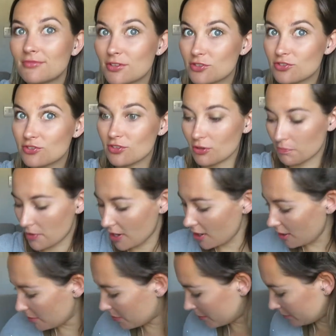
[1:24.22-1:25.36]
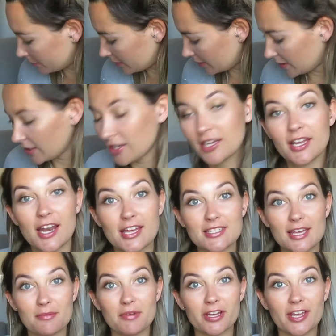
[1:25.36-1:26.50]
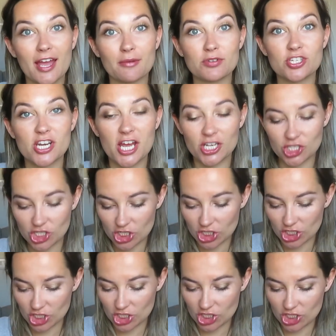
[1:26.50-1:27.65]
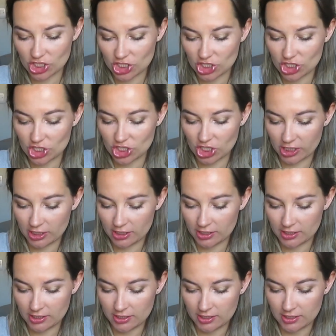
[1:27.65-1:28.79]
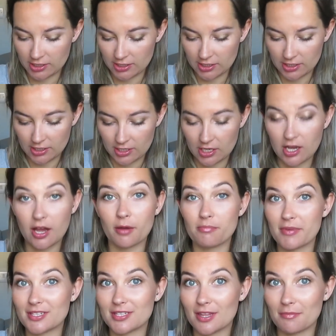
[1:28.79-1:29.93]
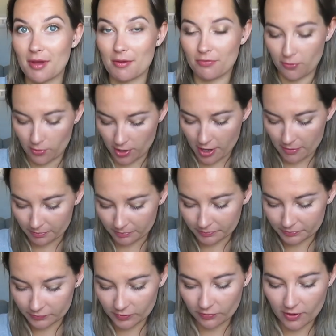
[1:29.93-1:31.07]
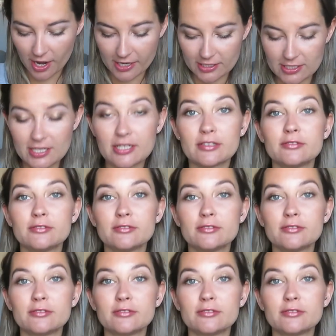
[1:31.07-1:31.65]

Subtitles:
Superb. Let's get my caption actions. I'm mixing them up for you. Right.